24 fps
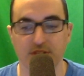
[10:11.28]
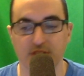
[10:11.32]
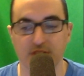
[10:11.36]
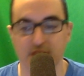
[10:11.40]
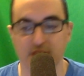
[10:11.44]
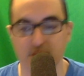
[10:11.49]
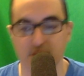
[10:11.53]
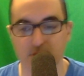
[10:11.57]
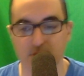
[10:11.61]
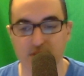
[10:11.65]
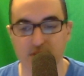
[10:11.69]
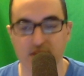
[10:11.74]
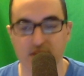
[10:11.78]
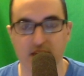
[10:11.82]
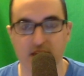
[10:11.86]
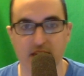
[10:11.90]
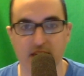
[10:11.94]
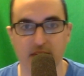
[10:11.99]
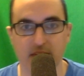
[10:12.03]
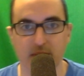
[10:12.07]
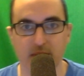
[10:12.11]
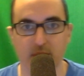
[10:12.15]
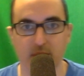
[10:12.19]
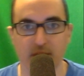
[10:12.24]
This was an
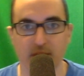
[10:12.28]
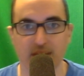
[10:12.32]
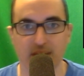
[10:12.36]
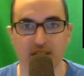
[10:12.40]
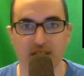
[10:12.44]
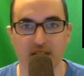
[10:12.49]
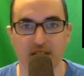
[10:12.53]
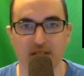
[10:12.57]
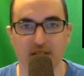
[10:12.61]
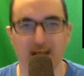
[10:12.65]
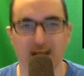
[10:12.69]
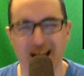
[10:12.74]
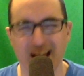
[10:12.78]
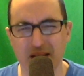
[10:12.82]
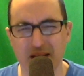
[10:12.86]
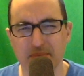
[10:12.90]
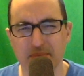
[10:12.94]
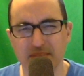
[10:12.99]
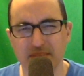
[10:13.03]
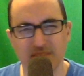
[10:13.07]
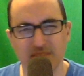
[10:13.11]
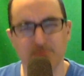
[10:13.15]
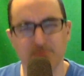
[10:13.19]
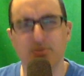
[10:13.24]
NWA title.
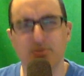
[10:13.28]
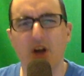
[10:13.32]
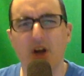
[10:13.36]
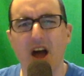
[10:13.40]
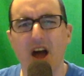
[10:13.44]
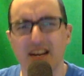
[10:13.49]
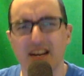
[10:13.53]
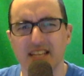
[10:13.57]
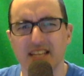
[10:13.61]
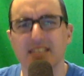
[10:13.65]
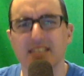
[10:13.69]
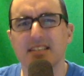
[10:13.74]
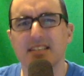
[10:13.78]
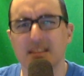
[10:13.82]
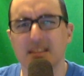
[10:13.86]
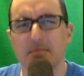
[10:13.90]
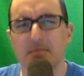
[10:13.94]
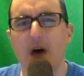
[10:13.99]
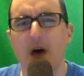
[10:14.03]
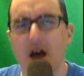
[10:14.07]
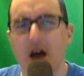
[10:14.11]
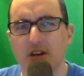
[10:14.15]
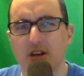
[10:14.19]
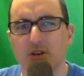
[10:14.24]
I mean, brought into
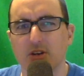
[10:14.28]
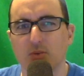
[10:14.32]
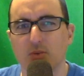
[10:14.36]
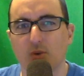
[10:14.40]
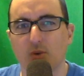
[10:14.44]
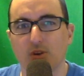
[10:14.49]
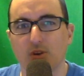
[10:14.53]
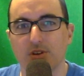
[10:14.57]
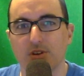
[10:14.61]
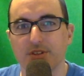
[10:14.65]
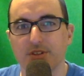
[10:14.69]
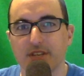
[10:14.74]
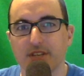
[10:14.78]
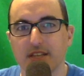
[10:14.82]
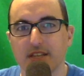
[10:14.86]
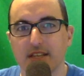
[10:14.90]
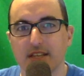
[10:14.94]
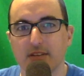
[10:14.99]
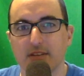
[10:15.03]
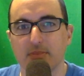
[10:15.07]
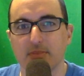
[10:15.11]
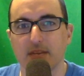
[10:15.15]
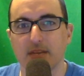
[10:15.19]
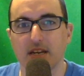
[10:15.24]
the modern world a
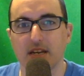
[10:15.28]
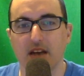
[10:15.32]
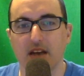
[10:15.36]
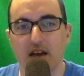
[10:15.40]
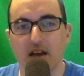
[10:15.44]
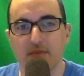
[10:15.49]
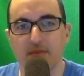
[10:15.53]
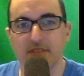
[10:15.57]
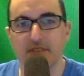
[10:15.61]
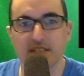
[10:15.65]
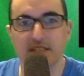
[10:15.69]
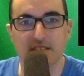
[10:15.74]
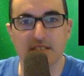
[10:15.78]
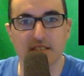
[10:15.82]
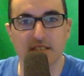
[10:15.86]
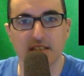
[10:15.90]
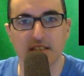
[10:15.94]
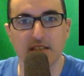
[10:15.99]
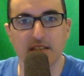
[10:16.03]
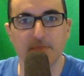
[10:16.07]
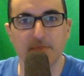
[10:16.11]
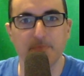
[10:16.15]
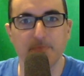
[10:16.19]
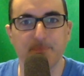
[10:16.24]
little bit,
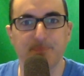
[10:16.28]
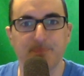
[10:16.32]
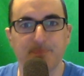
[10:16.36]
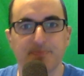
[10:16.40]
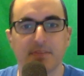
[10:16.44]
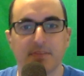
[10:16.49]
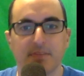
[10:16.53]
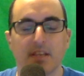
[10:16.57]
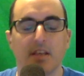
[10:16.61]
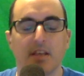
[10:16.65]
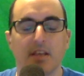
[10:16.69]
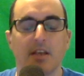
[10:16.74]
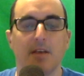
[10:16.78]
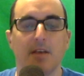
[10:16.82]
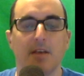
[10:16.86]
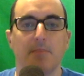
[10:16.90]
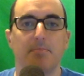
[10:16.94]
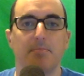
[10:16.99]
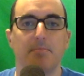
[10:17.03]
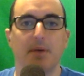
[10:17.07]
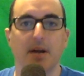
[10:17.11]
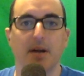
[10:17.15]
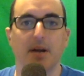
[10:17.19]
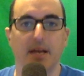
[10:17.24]
obviously.
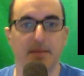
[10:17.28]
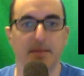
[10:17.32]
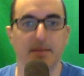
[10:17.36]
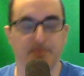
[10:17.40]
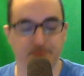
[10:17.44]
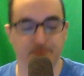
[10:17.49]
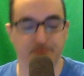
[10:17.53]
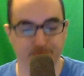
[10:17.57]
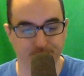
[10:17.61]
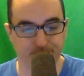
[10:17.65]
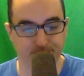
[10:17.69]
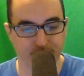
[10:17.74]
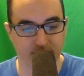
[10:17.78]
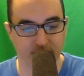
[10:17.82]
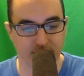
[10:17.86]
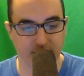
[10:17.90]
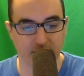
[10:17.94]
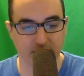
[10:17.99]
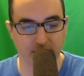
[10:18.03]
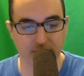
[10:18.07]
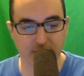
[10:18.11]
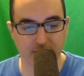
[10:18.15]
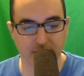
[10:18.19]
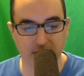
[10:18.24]
But
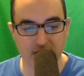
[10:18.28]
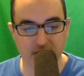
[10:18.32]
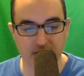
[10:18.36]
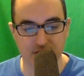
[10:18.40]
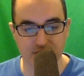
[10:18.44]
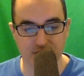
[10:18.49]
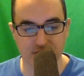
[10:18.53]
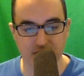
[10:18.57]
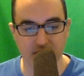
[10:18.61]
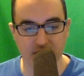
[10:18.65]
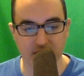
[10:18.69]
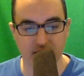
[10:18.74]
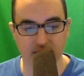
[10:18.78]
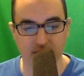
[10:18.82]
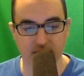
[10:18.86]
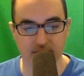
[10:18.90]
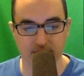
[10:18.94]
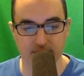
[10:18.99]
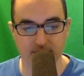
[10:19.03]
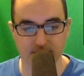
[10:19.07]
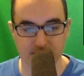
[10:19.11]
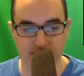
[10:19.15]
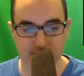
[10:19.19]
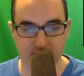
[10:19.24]
the
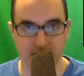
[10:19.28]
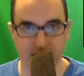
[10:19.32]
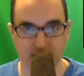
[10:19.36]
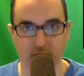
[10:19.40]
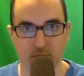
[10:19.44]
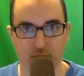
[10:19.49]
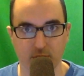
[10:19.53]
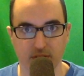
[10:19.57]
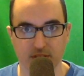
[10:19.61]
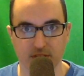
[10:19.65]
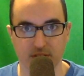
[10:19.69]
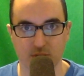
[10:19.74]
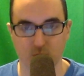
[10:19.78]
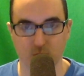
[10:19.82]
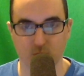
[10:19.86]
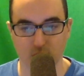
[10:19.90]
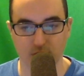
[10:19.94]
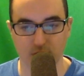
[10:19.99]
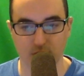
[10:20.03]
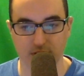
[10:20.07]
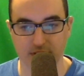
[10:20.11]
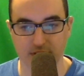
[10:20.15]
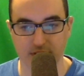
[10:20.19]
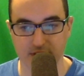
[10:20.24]
finishing sequence
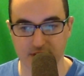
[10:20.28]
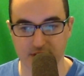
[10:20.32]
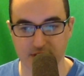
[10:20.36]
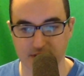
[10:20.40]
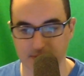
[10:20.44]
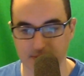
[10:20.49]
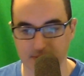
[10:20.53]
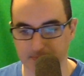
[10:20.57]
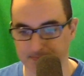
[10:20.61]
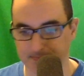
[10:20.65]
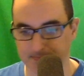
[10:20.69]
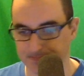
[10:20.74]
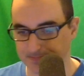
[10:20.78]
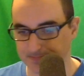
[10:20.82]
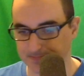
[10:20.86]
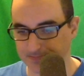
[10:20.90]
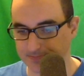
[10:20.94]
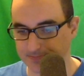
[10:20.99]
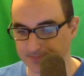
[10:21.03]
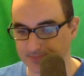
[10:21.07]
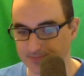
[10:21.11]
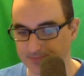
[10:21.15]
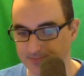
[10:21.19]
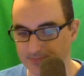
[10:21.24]
was
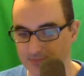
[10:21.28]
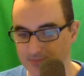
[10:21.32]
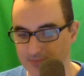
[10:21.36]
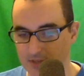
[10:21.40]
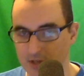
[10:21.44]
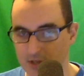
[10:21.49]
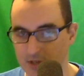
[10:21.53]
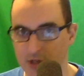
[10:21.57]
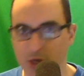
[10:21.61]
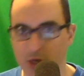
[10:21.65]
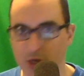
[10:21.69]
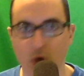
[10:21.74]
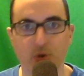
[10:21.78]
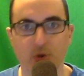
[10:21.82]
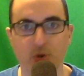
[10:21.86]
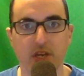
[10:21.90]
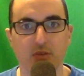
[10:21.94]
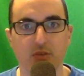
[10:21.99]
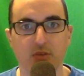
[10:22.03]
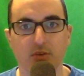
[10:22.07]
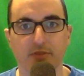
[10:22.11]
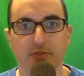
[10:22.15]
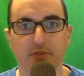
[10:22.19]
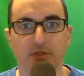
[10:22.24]

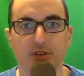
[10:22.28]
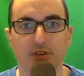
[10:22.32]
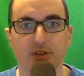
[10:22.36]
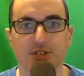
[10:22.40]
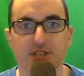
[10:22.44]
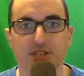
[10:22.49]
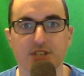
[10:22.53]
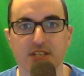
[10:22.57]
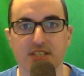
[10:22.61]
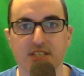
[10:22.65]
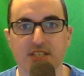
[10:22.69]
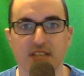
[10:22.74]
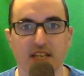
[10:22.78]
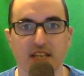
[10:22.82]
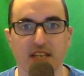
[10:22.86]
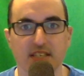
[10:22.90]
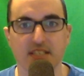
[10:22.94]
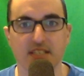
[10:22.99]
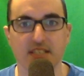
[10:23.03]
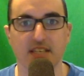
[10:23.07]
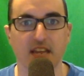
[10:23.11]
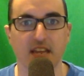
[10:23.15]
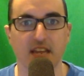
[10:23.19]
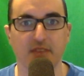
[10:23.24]
Cody reversed a
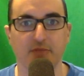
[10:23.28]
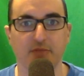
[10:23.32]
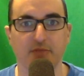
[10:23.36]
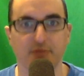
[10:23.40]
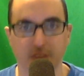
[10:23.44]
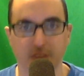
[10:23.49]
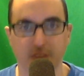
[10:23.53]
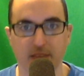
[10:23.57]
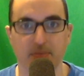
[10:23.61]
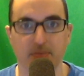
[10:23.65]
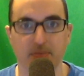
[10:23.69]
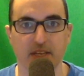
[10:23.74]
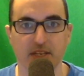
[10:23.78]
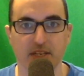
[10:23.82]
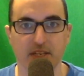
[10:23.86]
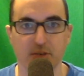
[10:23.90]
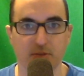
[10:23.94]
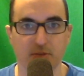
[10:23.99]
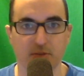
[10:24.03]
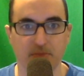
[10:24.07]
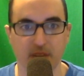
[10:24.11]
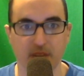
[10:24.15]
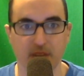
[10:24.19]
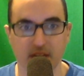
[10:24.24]
sunset flip
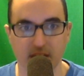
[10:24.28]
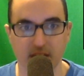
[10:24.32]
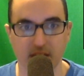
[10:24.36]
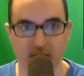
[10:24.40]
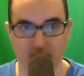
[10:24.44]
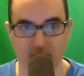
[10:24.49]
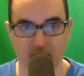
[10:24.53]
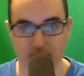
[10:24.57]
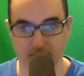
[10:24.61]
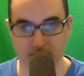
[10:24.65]
into a pinning